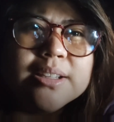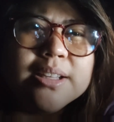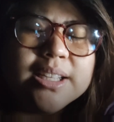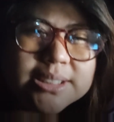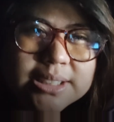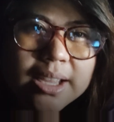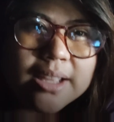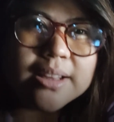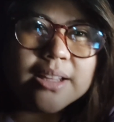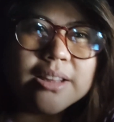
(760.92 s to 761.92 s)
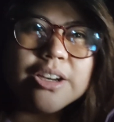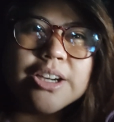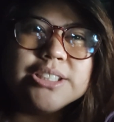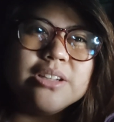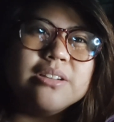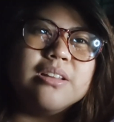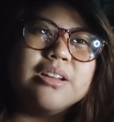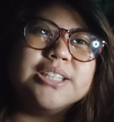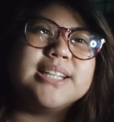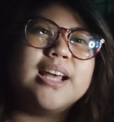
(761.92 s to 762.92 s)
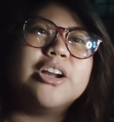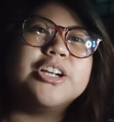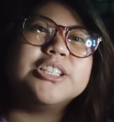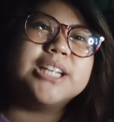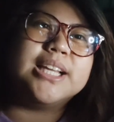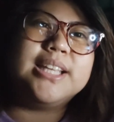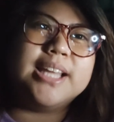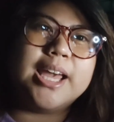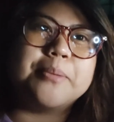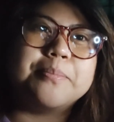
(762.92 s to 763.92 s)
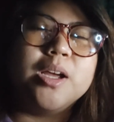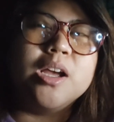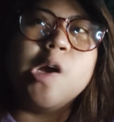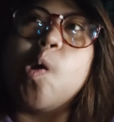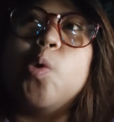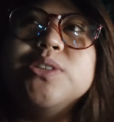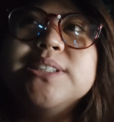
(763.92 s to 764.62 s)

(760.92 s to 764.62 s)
they say that there's another seller, JDM, who